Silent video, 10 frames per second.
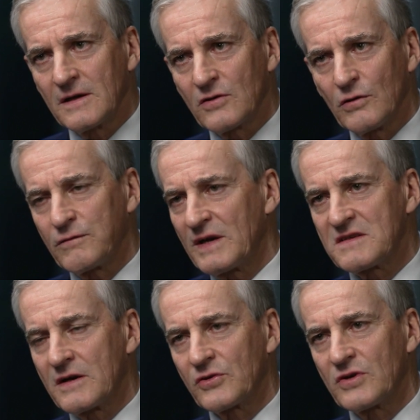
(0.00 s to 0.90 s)
The uh,
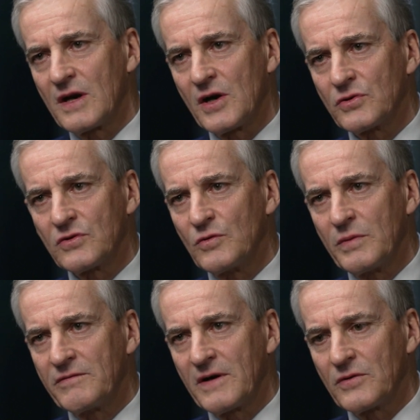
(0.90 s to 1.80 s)
conflicts are not allowed to
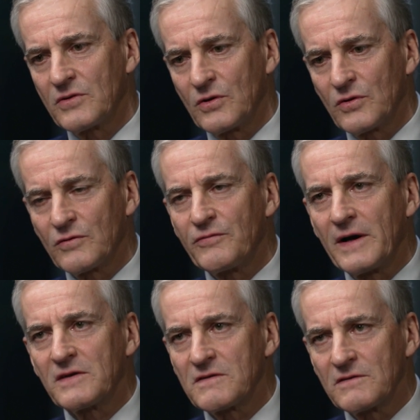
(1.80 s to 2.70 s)
be found, you know, to
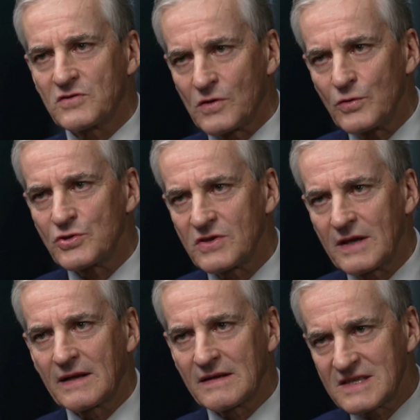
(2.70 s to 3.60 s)
find solution
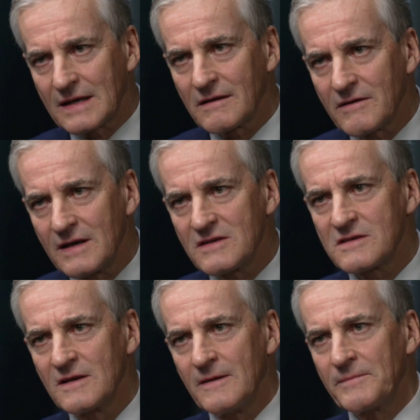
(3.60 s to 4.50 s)
that can settle things,